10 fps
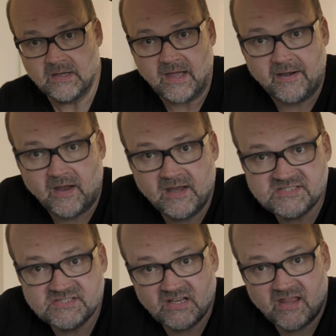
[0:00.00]
and I
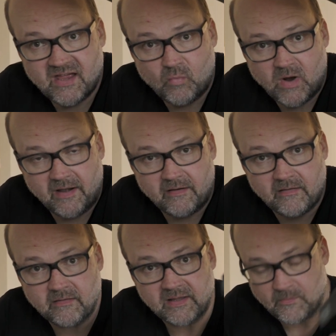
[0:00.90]
still have one
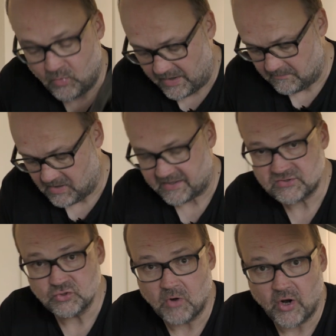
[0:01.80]
EM1
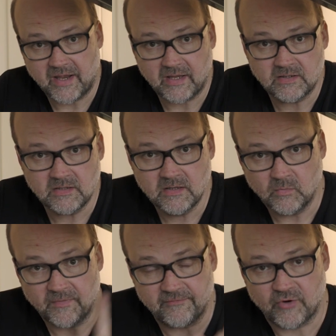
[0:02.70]
Mark II body
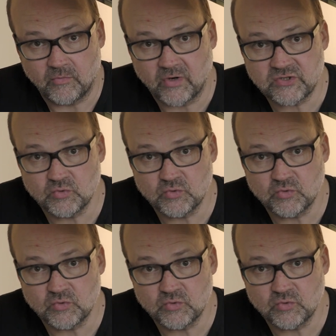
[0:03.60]
with the firmware